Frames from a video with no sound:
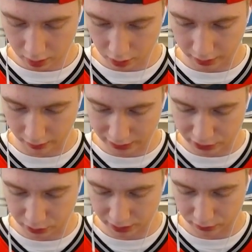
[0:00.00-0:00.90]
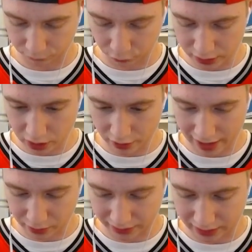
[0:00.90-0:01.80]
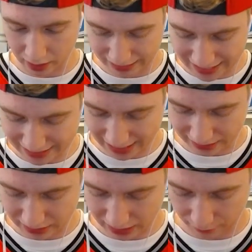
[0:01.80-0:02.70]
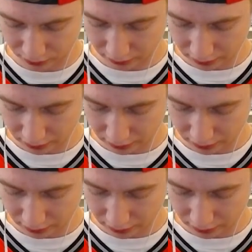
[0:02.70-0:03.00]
Okay, let's do this. Freeze all that right there. 10 seconds left.